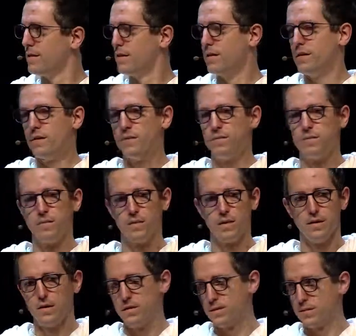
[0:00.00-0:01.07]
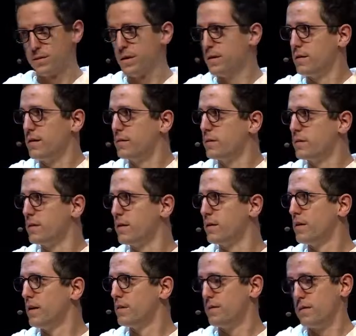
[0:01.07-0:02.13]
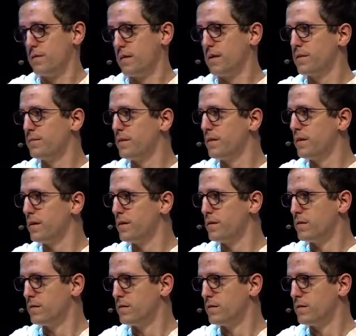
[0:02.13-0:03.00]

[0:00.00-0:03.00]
I think he's right. Like we have a lot to figure out.